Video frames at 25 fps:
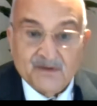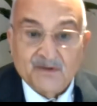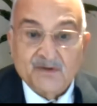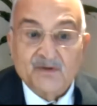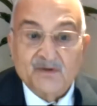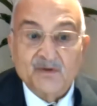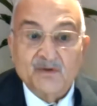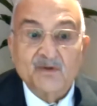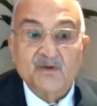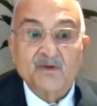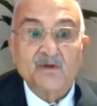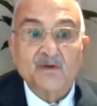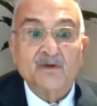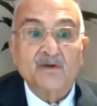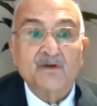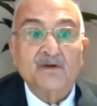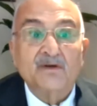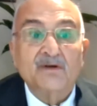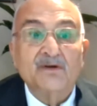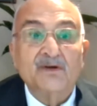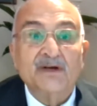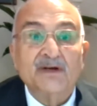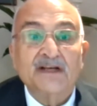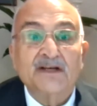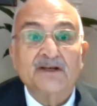to
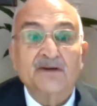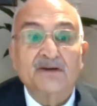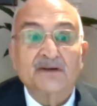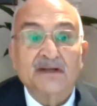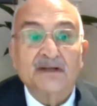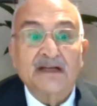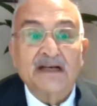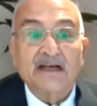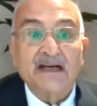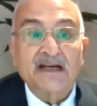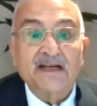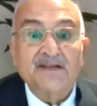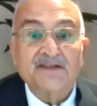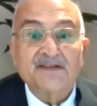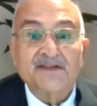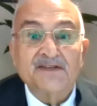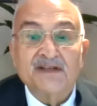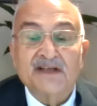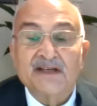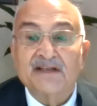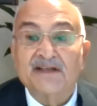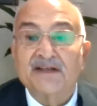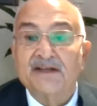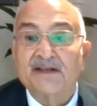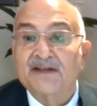recognize
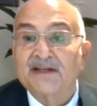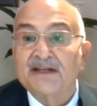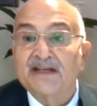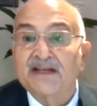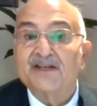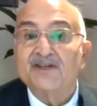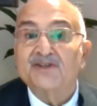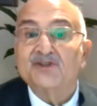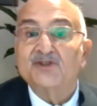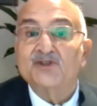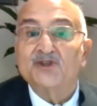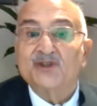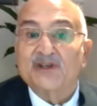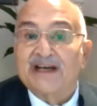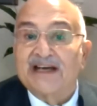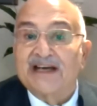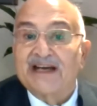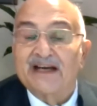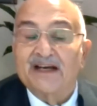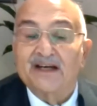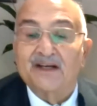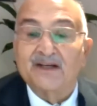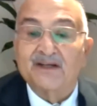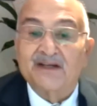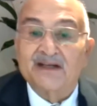that this
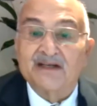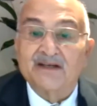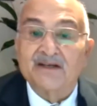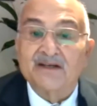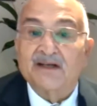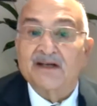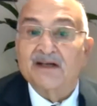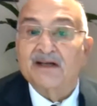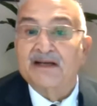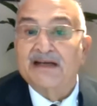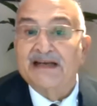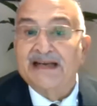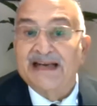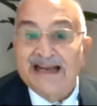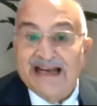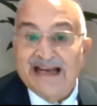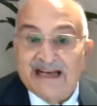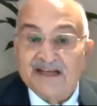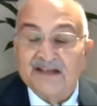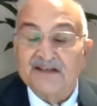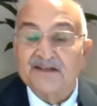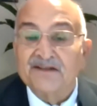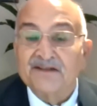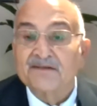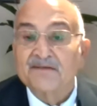shared
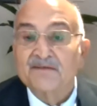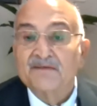lake,